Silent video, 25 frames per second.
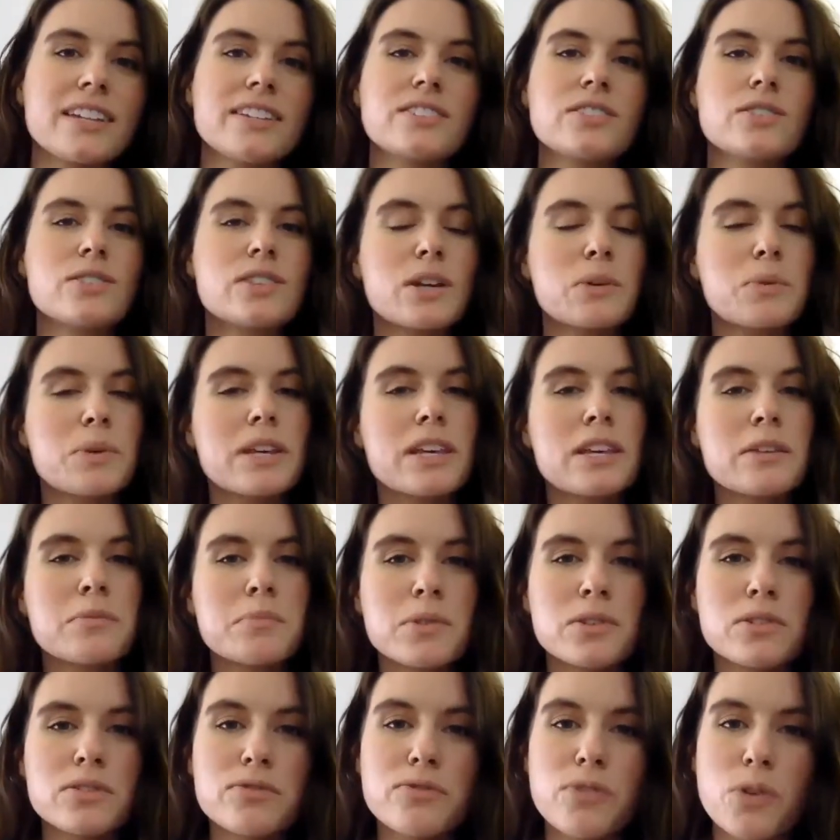so that we can
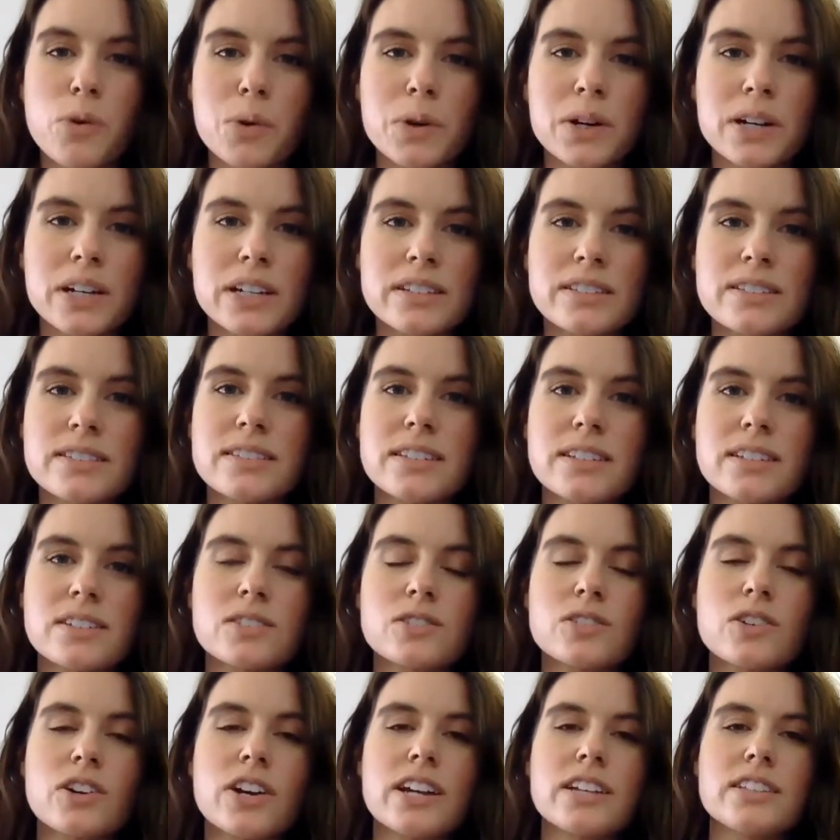move forward in sixth
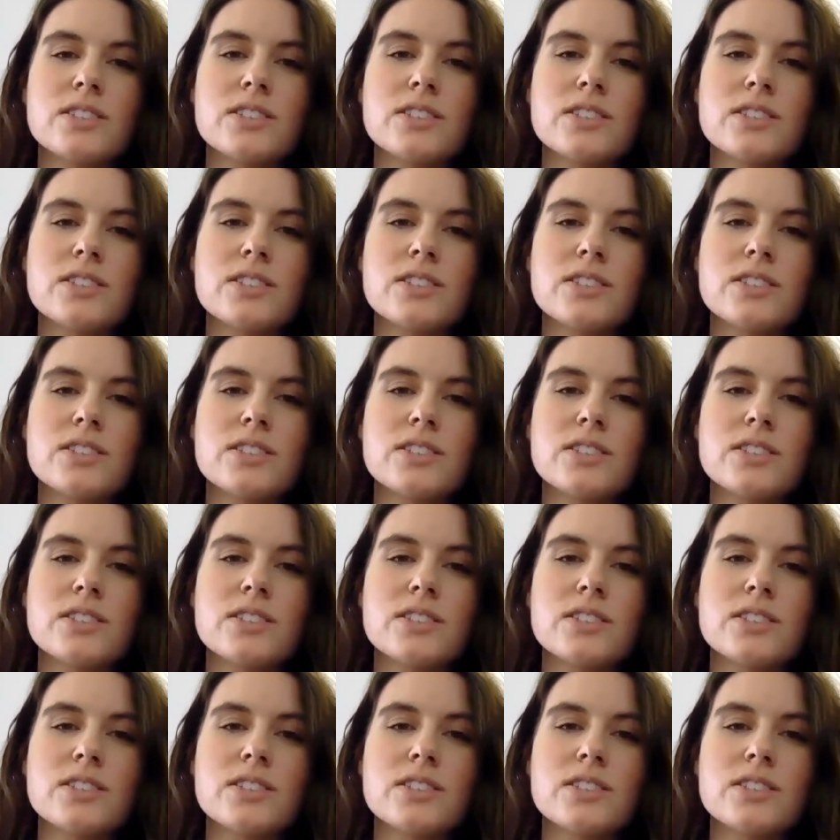grade.